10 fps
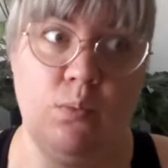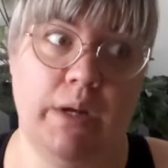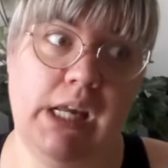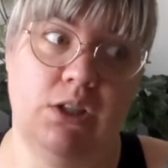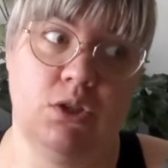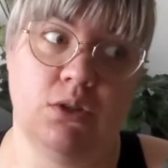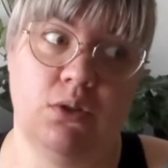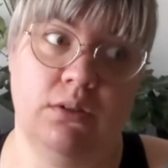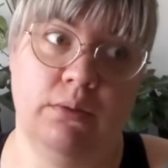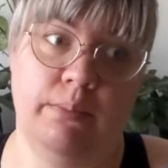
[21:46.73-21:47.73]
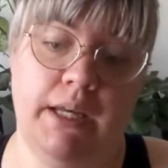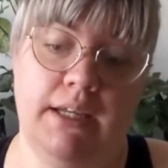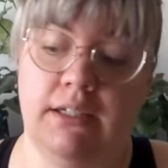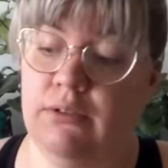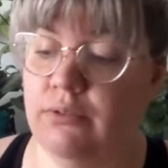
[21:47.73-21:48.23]
which could be
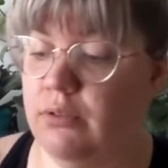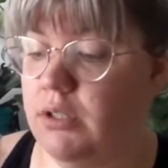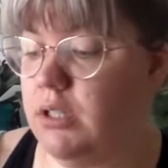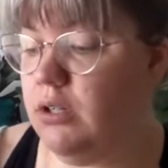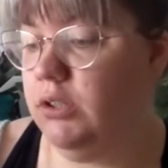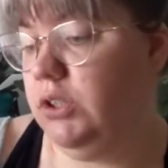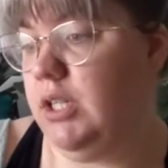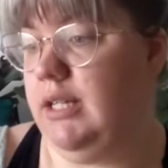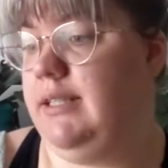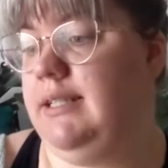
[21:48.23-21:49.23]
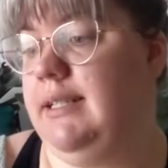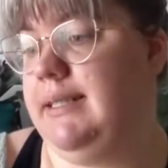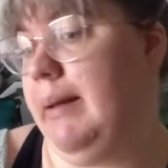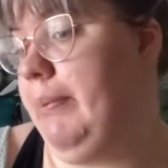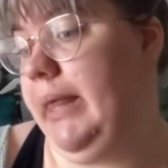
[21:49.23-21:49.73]
enough for a contrast in
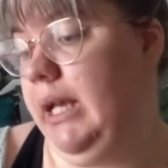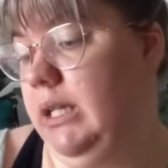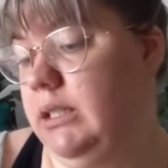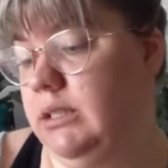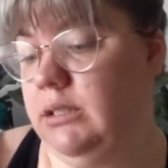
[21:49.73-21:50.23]
something,